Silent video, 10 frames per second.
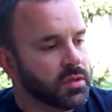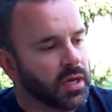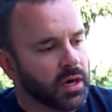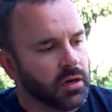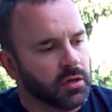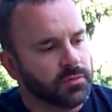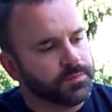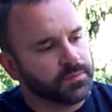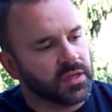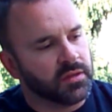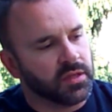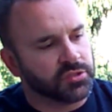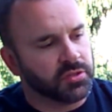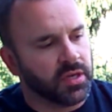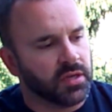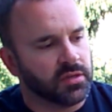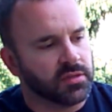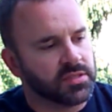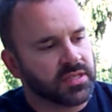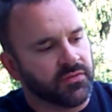I don't know. I think drinking a
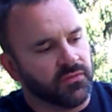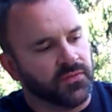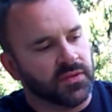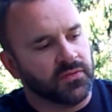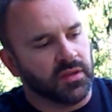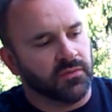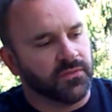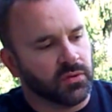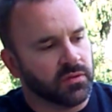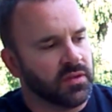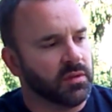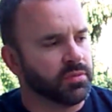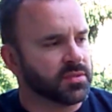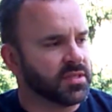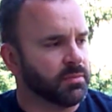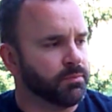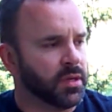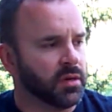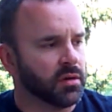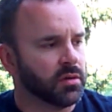750 of 14%
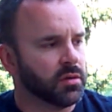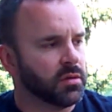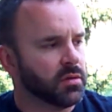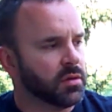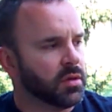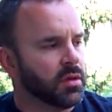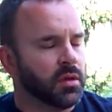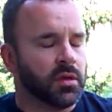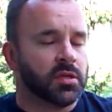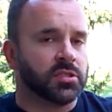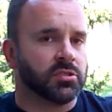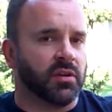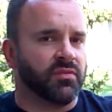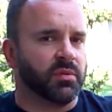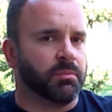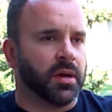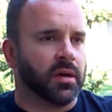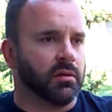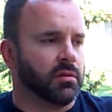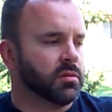beer straight from the
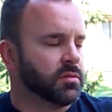bottle